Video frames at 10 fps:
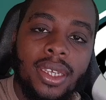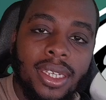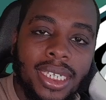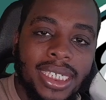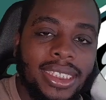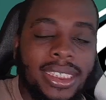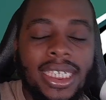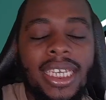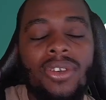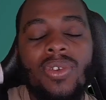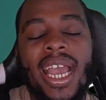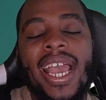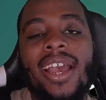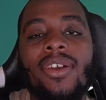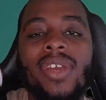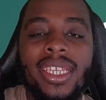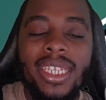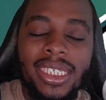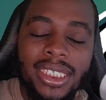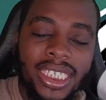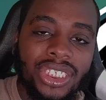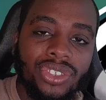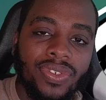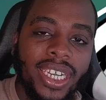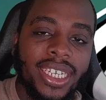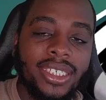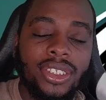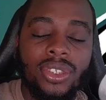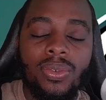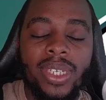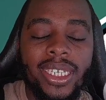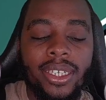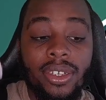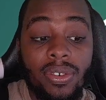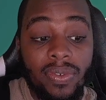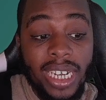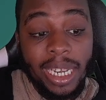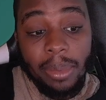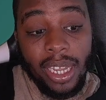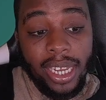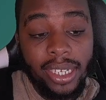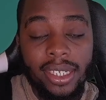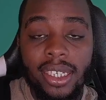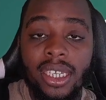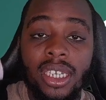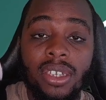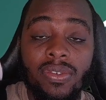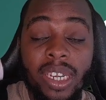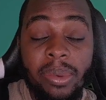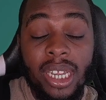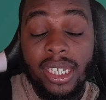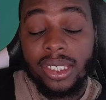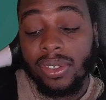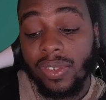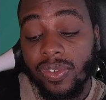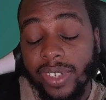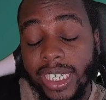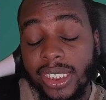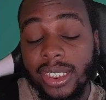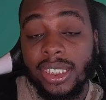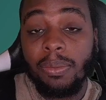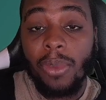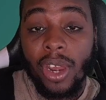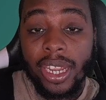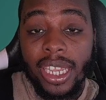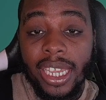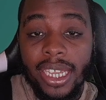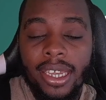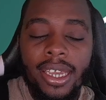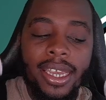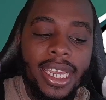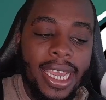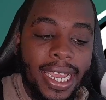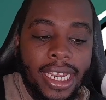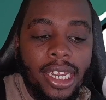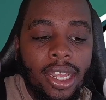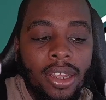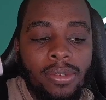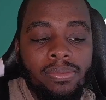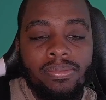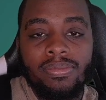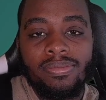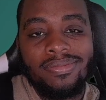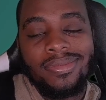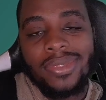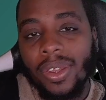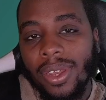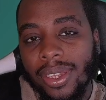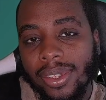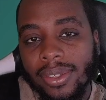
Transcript: This is Eagle Al, and let's get straight into it. Kareem Hunt. Kareem Hunt is on the free agency market. And the